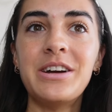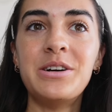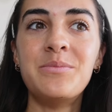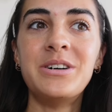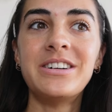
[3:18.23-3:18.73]

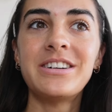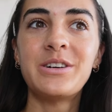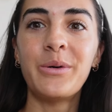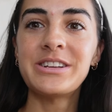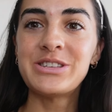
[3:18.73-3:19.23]
am
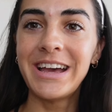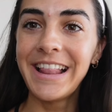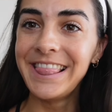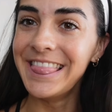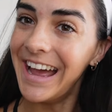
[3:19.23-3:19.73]
going to
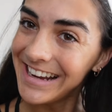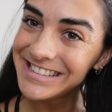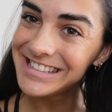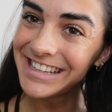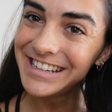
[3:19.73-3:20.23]
hit
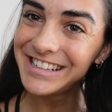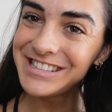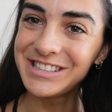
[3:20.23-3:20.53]
legs later.